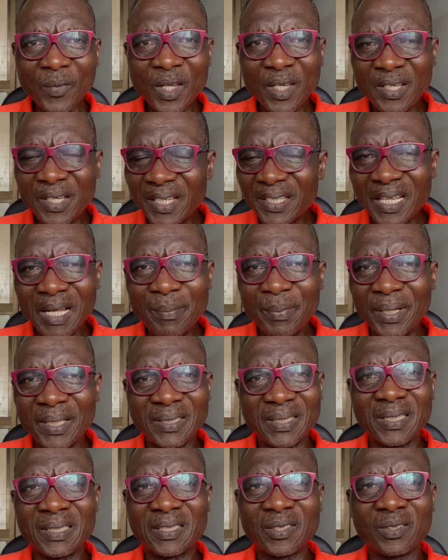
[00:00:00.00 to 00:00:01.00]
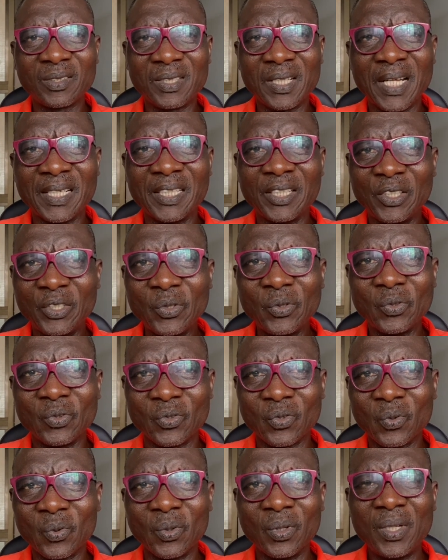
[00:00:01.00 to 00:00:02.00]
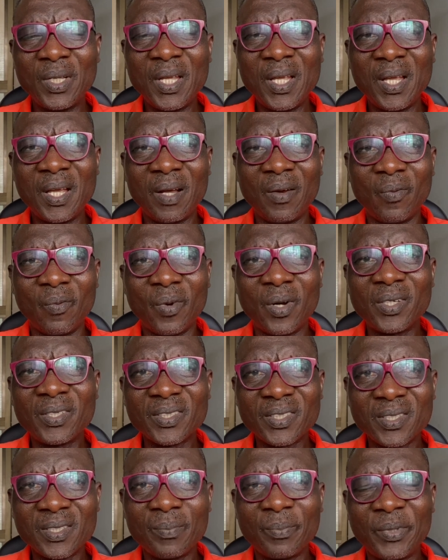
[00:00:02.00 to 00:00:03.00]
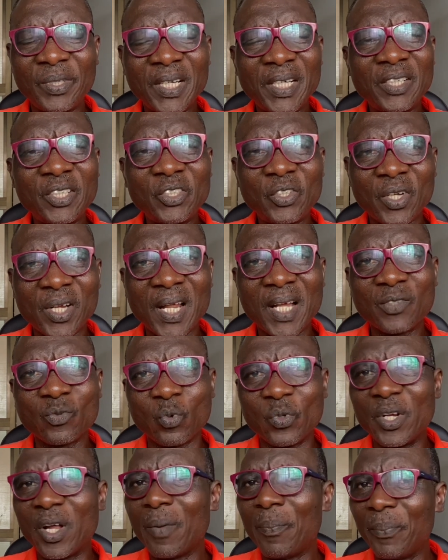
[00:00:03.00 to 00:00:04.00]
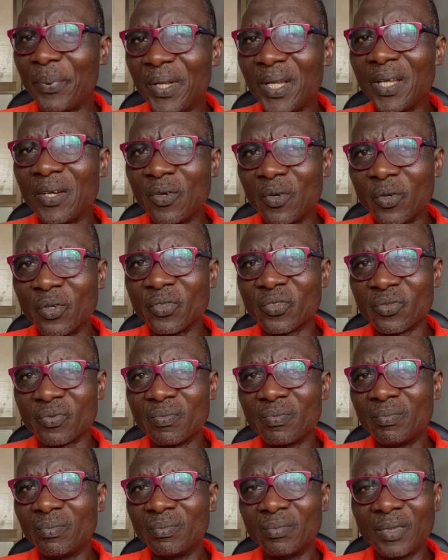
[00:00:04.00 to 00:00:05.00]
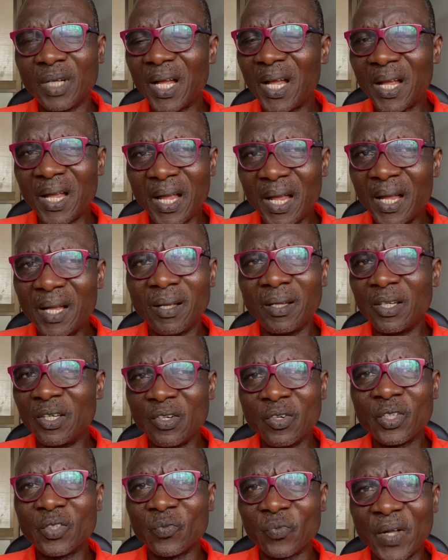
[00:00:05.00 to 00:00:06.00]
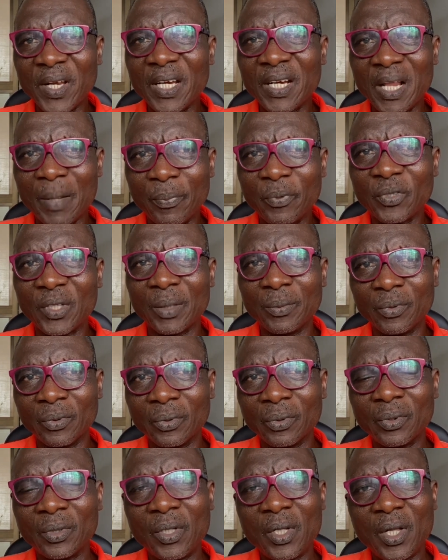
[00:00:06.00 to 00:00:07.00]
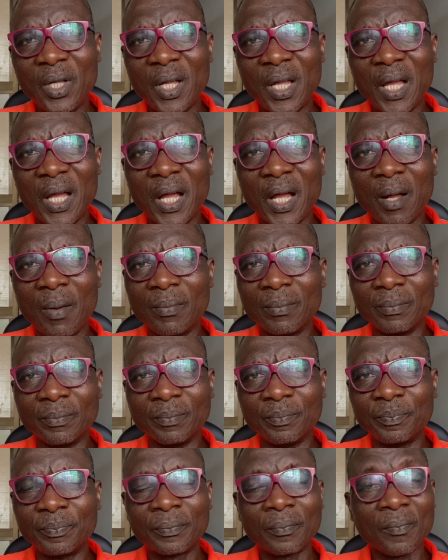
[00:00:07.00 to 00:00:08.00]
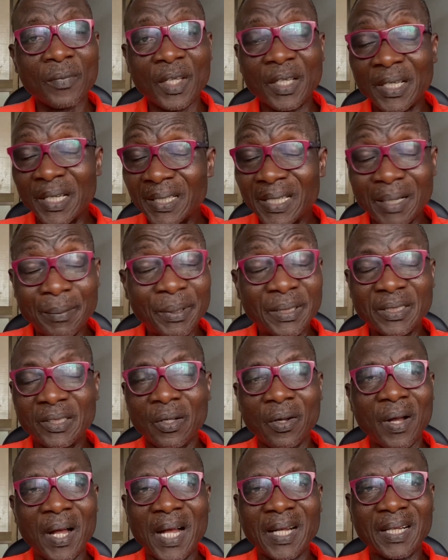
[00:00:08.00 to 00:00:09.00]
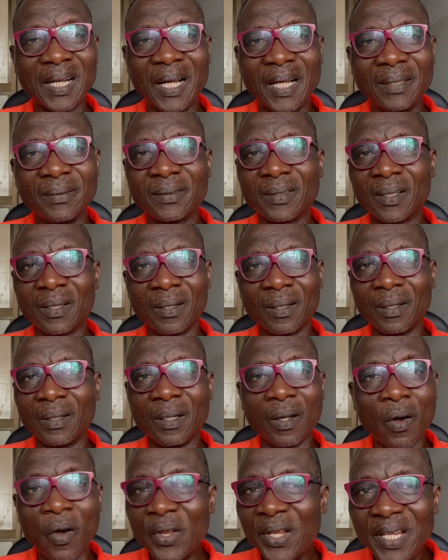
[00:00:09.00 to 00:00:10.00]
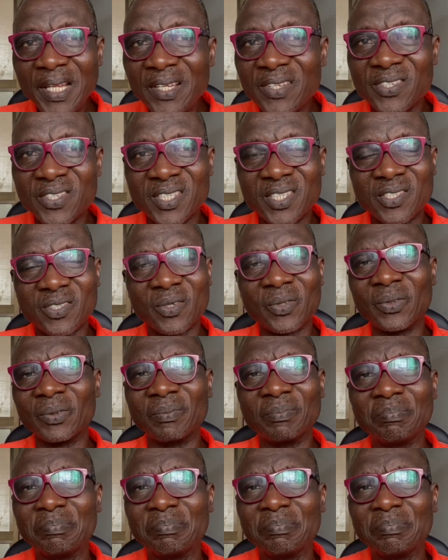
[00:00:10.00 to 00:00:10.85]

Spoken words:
databases that they use. So once predatory journals will not be in those very reputable databases or archives or lists, so